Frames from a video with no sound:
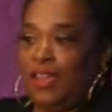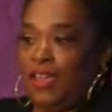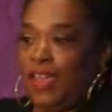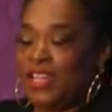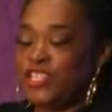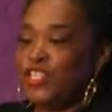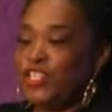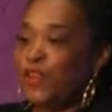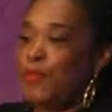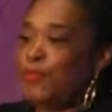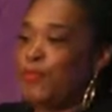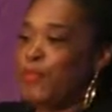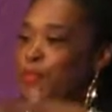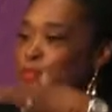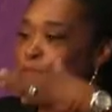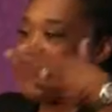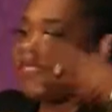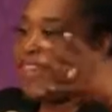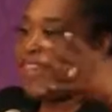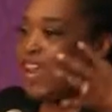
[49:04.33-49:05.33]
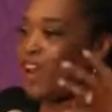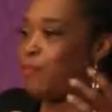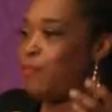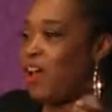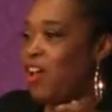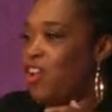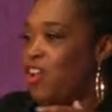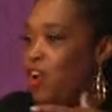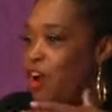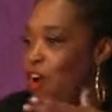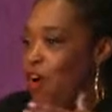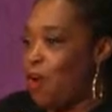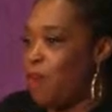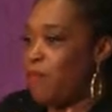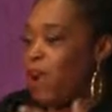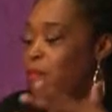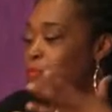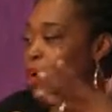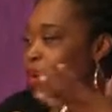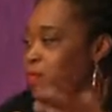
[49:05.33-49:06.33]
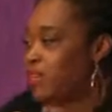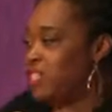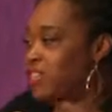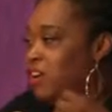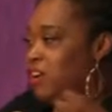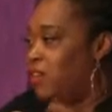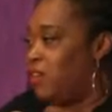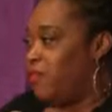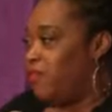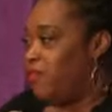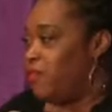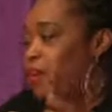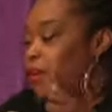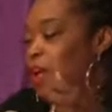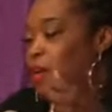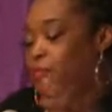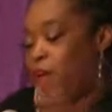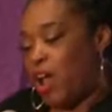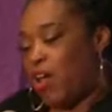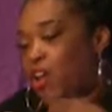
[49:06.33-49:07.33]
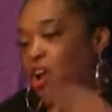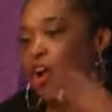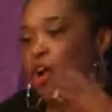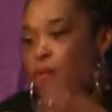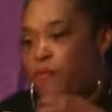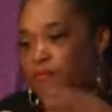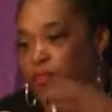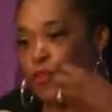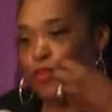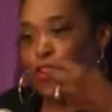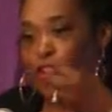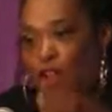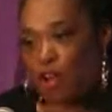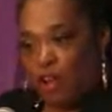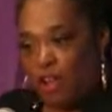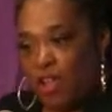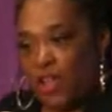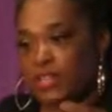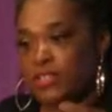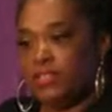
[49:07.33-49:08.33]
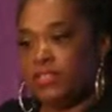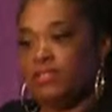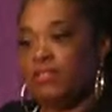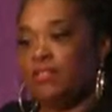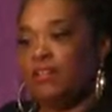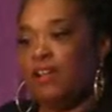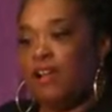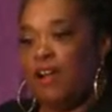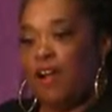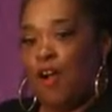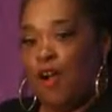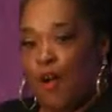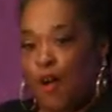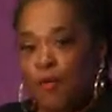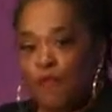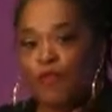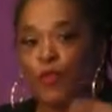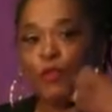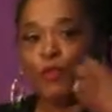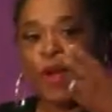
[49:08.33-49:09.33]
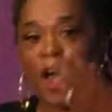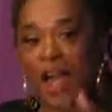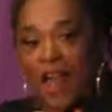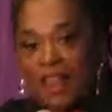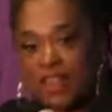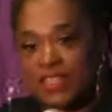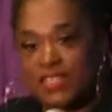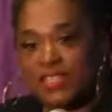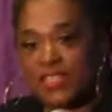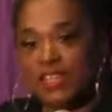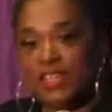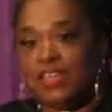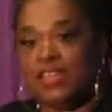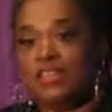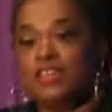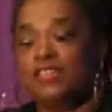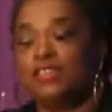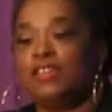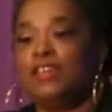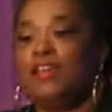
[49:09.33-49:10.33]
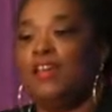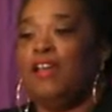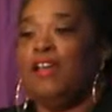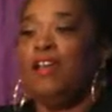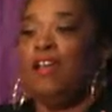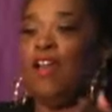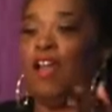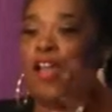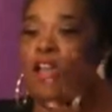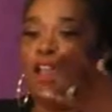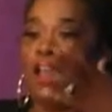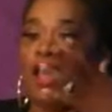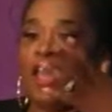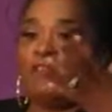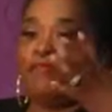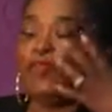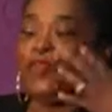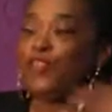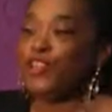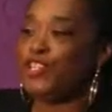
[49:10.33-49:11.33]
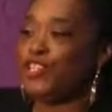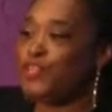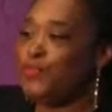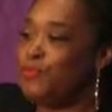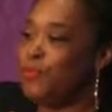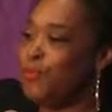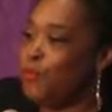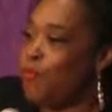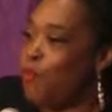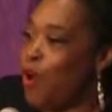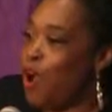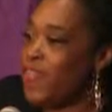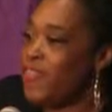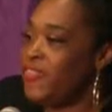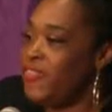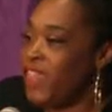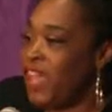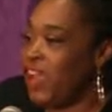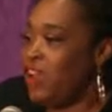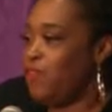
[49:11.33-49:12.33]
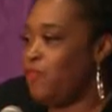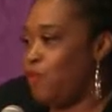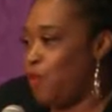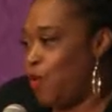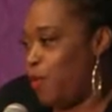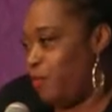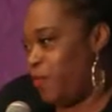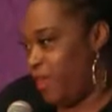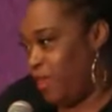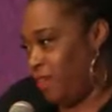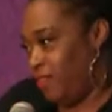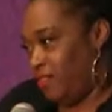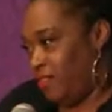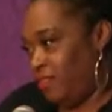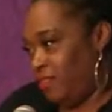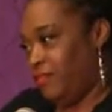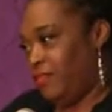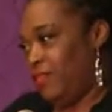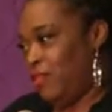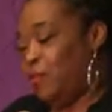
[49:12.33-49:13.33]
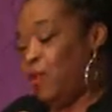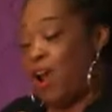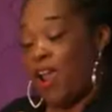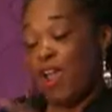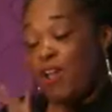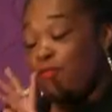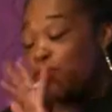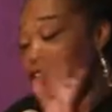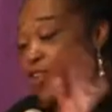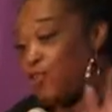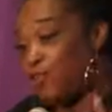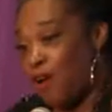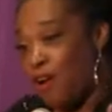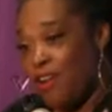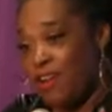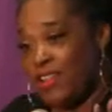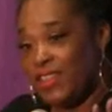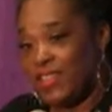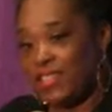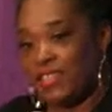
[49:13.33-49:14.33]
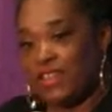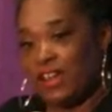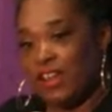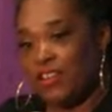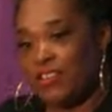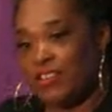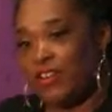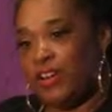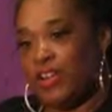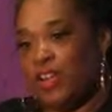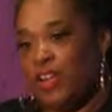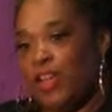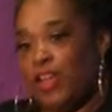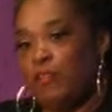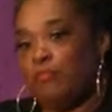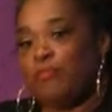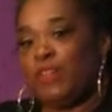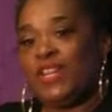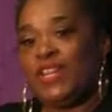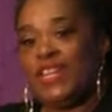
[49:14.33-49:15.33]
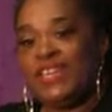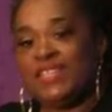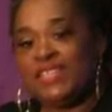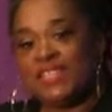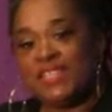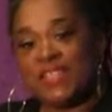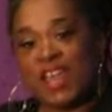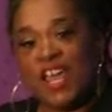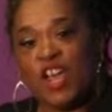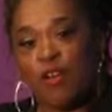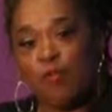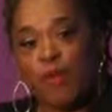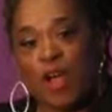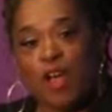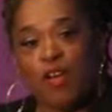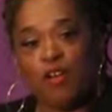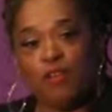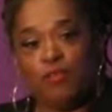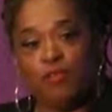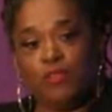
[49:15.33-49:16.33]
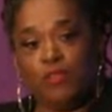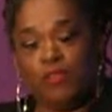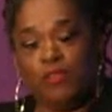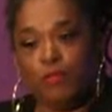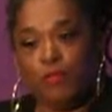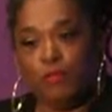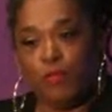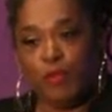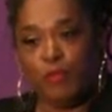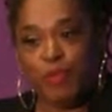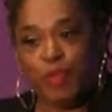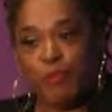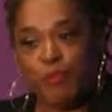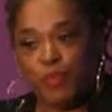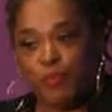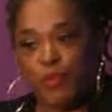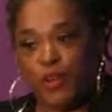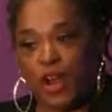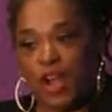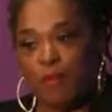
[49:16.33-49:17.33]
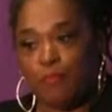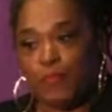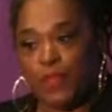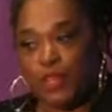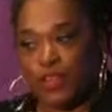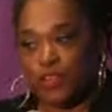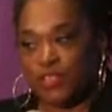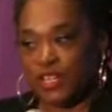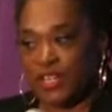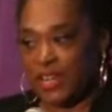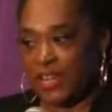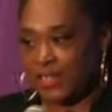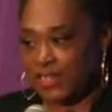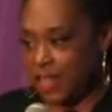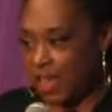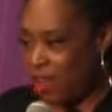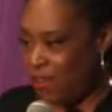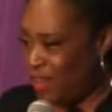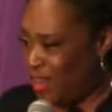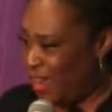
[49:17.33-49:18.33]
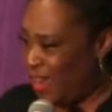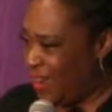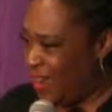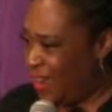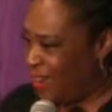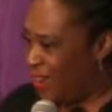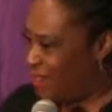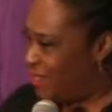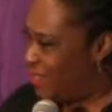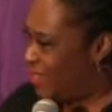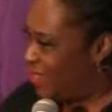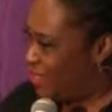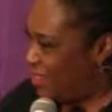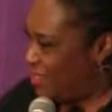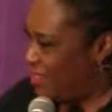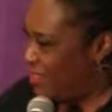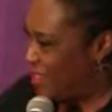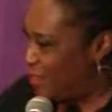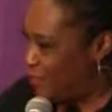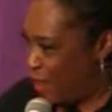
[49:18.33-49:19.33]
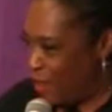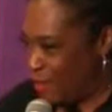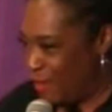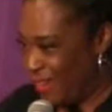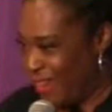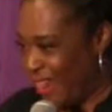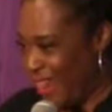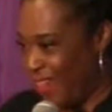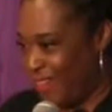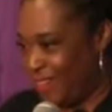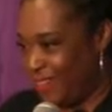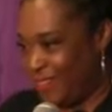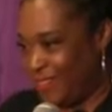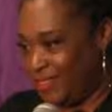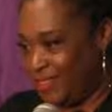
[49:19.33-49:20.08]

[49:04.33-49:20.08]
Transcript: And so when people think about I'm always talking about harmful laws, harmful policies. If you could do one thing for me, wherever you are in this country, please think about when people put out bills and they sound like it's good, it's probably not.